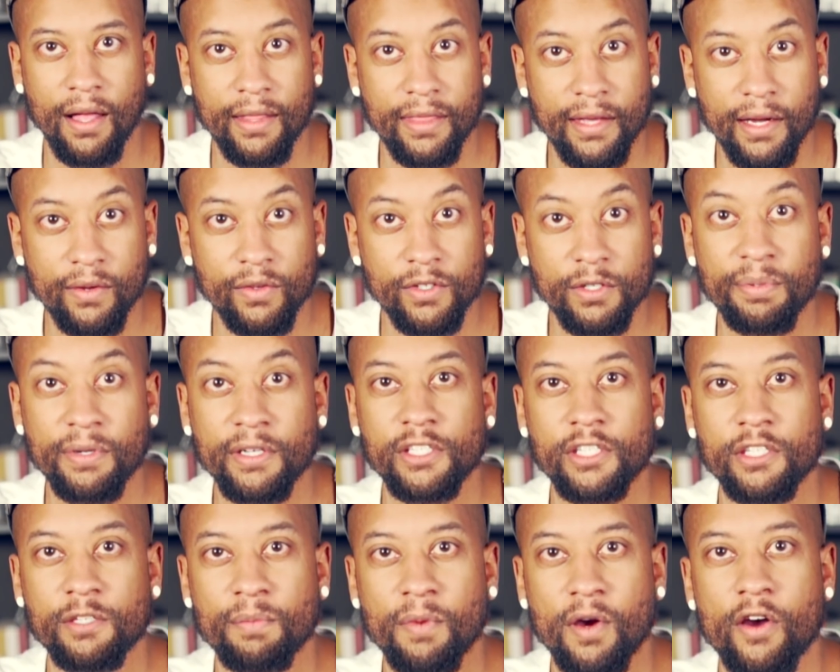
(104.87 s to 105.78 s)
I thought he was pretty
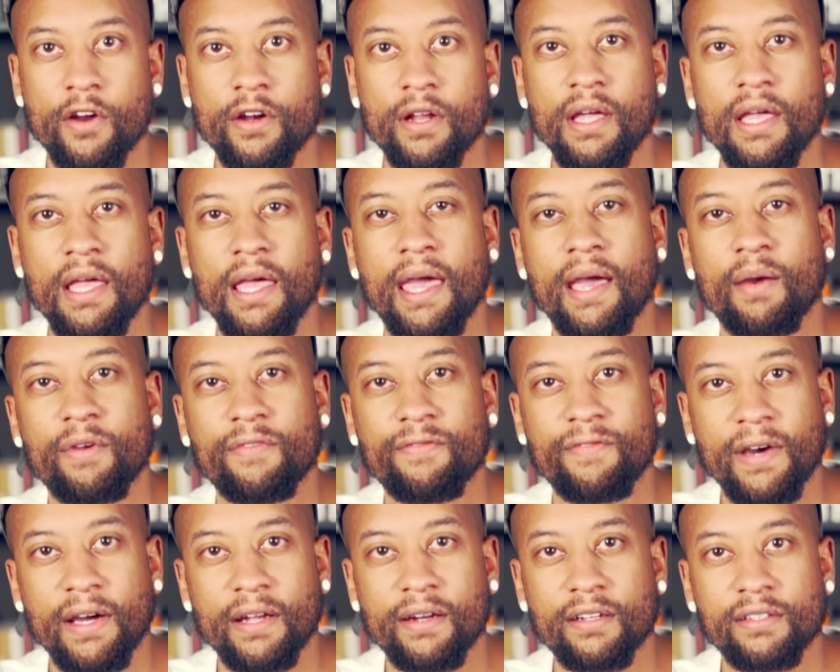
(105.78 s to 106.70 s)
smart, and we
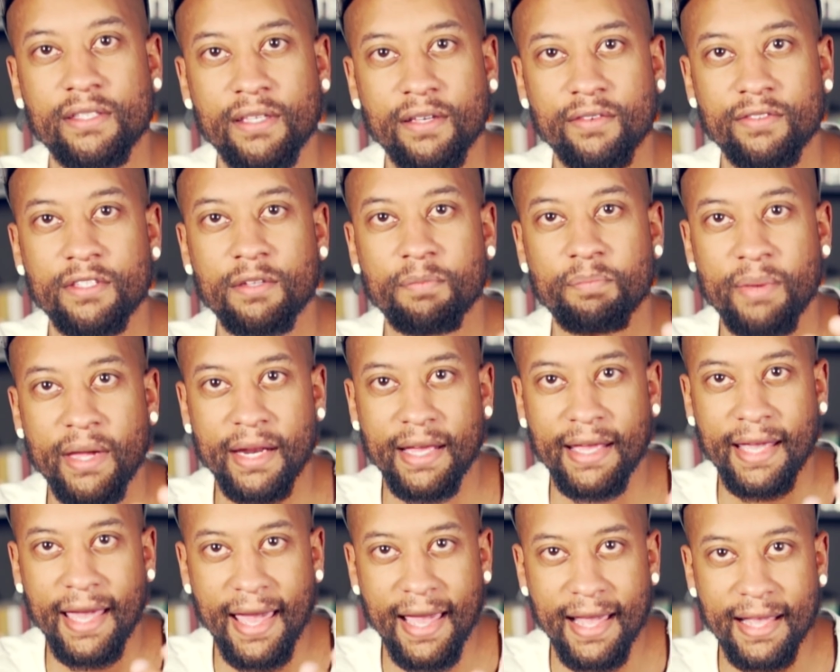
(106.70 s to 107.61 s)
found ourselves
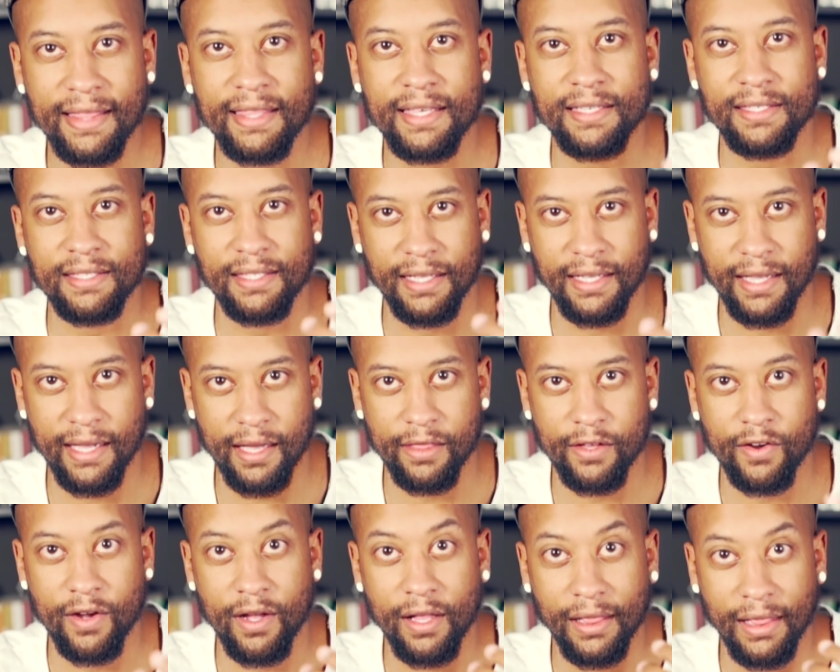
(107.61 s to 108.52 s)
debating atheists
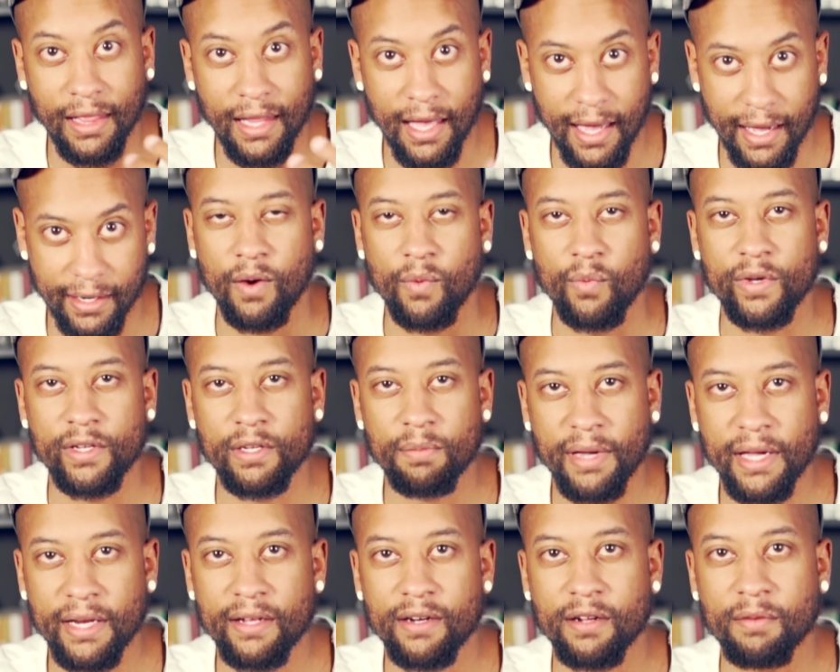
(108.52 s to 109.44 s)
together a lot. We
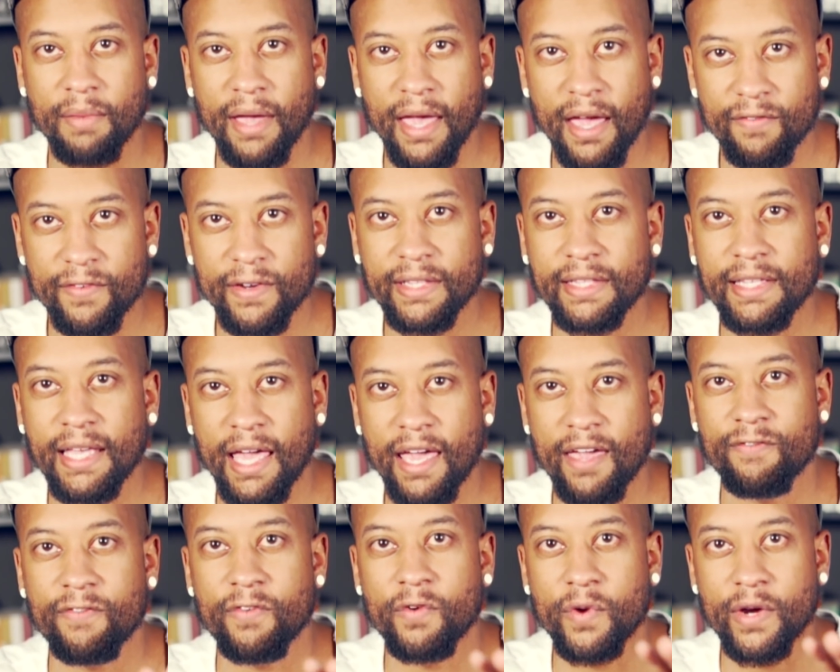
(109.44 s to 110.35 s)
debated him every
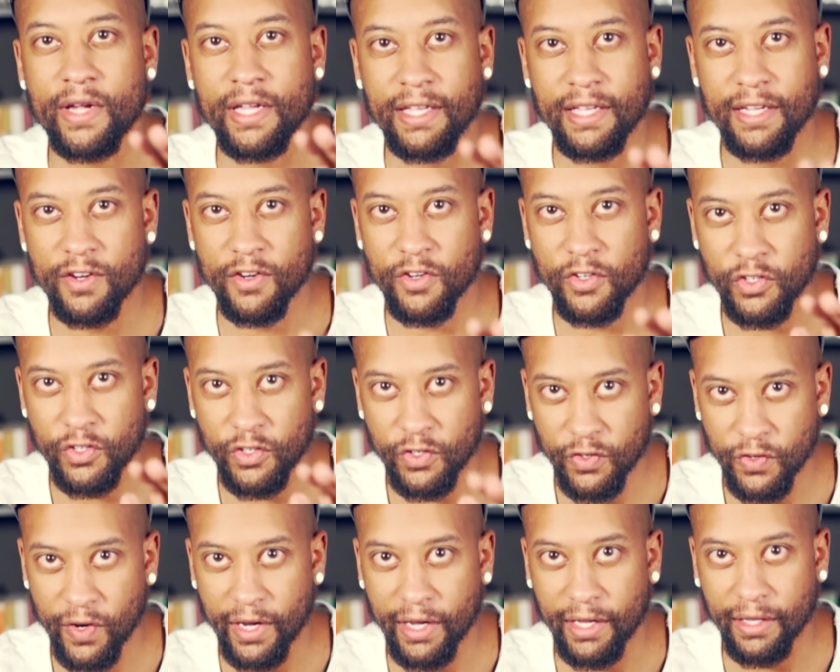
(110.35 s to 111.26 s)
day for a year
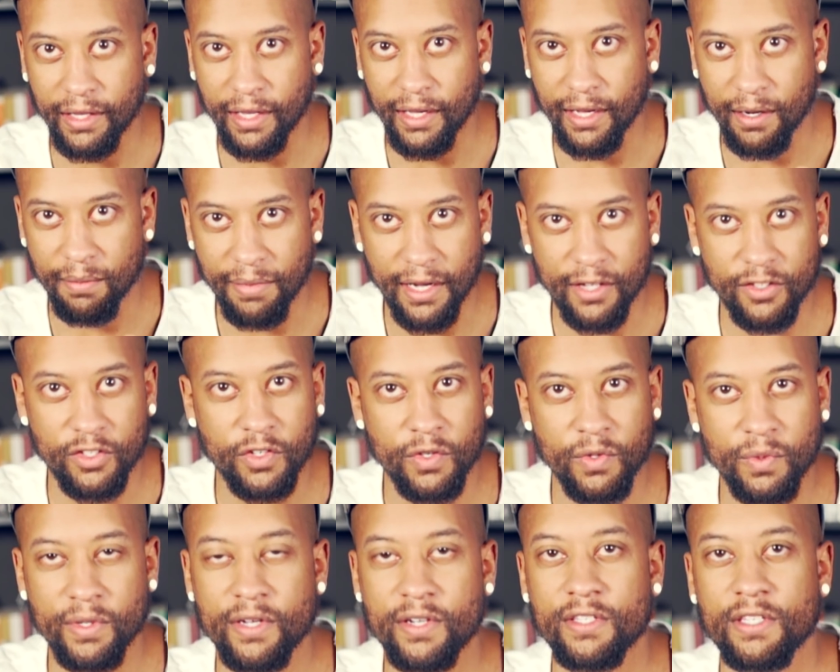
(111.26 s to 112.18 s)
straight, and about
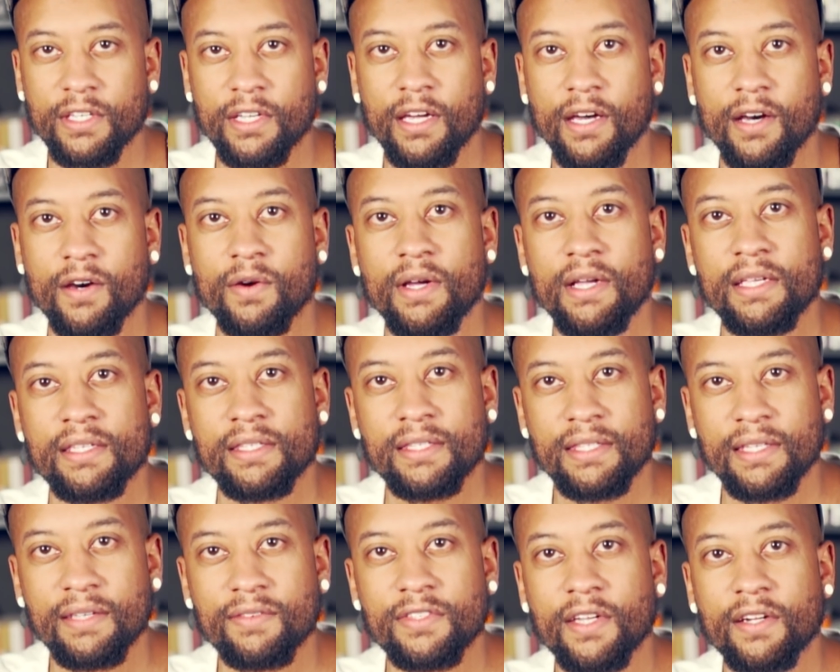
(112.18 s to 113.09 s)
two years ago,
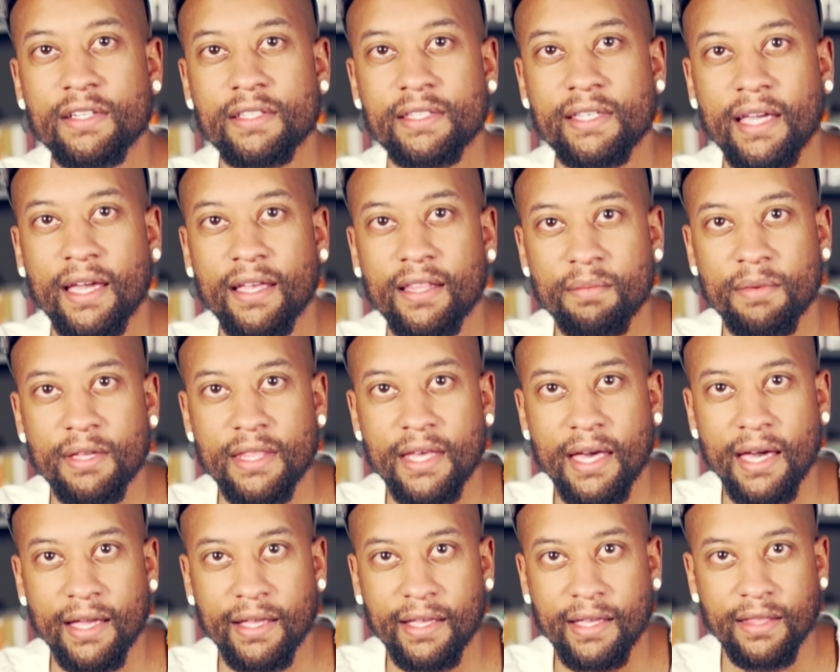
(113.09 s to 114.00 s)
Steve started telling me
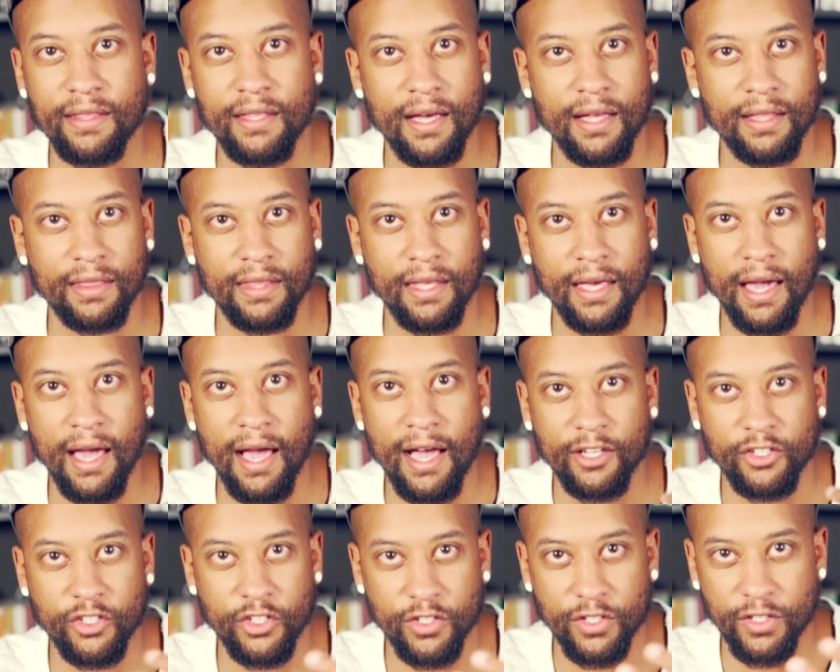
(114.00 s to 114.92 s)
that he thought that
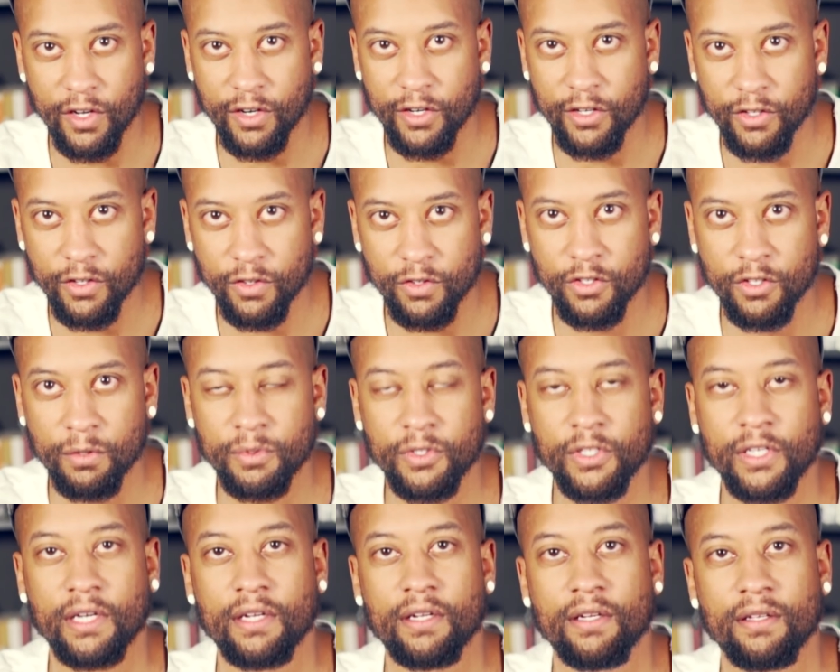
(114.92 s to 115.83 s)
I should start a YouTube
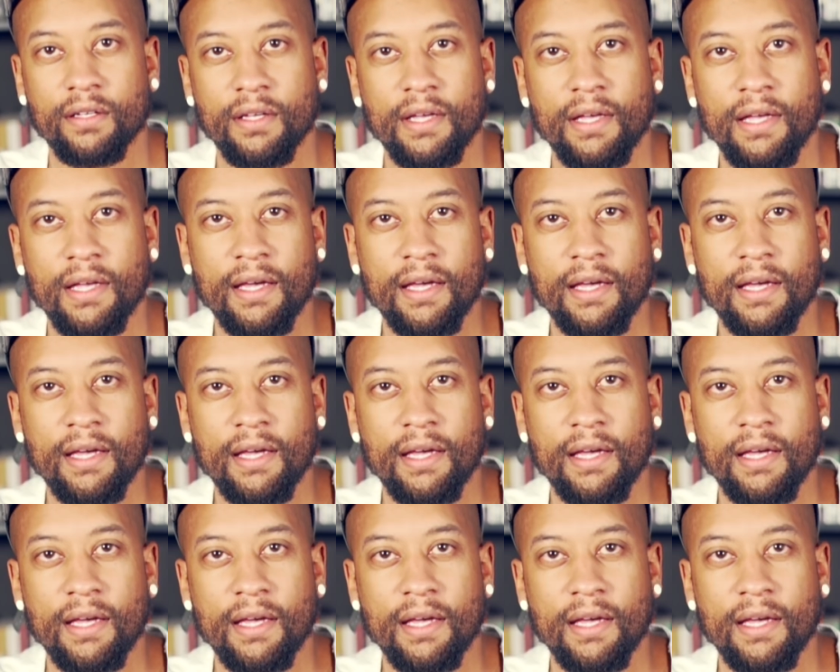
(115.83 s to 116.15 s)
channel.